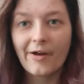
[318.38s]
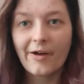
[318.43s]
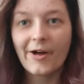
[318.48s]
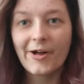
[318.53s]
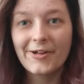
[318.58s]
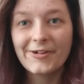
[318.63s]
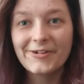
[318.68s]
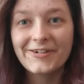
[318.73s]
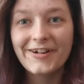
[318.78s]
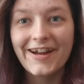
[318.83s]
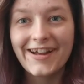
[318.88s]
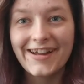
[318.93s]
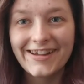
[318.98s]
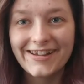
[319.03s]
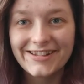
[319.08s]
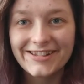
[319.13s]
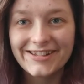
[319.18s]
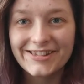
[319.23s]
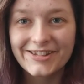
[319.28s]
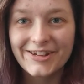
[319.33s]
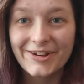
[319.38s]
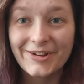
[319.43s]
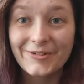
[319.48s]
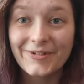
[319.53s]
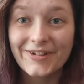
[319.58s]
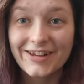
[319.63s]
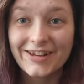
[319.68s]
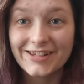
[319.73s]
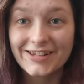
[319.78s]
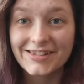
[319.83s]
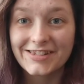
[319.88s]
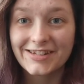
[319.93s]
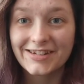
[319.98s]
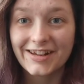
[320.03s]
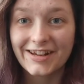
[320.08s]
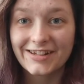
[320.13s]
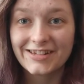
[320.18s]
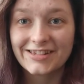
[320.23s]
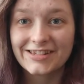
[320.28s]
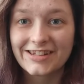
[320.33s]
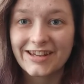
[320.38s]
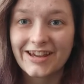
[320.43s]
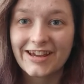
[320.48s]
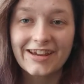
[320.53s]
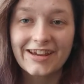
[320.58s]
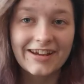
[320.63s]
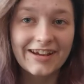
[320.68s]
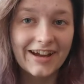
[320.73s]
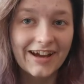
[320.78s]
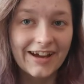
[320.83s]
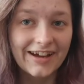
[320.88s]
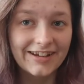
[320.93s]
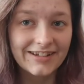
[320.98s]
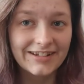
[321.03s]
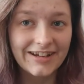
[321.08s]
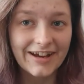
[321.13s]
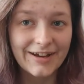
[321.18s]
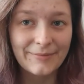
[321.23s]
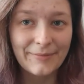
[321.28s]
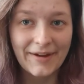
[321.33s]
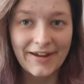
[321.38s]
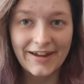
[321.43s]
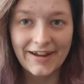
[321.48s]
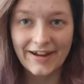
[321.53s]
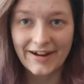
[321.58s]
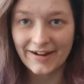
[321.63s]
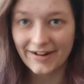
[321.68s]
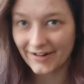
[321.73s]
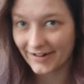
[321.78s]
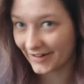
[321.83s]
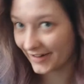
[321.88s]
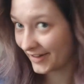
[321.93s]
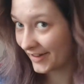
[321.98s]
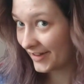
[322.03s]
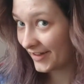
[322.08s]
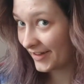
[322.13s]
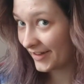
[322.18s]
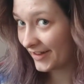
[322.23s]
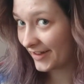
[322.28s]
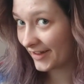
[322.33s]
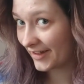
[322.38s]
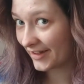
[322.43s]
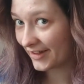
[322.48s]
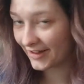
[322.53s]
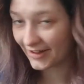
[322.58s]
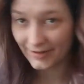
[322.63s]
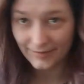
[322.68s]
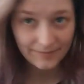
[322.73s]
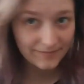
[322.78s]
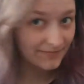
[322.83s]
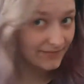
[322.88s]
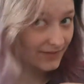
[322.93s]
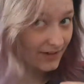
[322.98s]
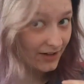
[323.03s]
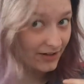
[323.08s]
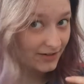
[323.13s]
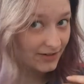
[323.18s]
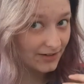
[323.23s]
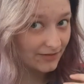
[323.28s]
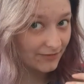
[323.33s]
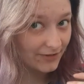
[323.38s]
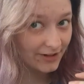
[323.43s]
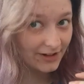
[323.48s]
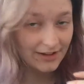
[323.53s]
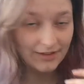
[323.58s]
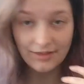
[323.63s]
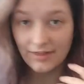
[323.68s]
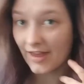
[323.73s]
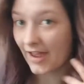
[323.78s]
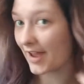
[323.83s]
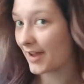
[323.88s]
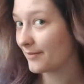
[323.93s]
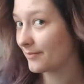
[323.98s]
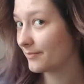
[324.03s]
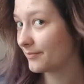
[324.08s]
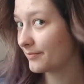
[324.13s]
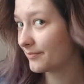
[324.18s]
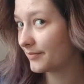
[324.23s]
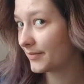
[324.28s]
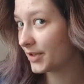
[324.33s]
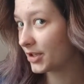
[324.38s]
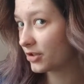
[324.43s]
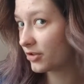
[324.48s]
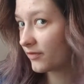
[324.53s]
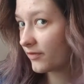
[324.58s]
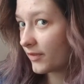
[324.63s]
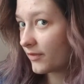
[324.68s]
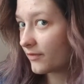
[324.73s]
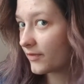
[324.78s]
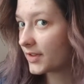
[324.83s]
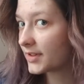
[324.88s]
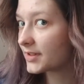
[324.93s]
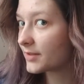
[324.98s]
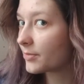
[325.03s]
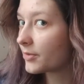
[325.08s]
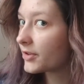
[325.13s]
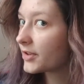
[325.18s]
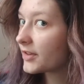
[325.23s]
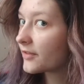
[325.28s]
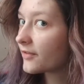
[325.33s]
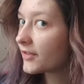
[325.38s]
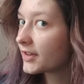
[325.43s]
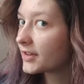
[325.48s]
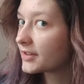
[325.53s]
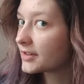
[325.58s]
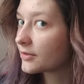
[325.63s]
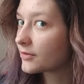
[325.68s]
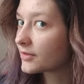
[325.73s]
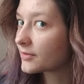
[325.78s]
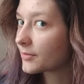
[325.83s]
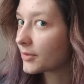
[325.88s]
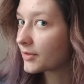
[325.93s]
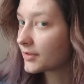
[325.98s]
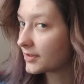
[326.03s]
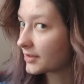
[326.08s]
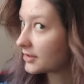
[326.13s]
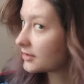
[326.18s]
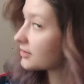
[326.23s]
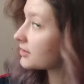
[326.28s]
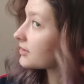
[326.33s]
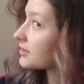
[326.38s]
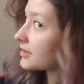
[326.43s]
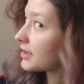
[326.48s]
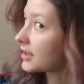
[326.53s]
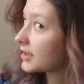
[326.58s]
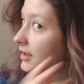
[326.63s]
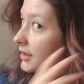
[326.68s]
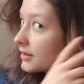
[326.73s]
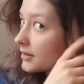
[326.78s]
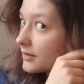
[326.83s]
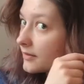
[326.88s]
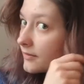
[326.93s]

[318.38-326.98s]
Alright, so it is the next day. I dyed my hair. There isn't really that much of a visible difference. It was mostly just like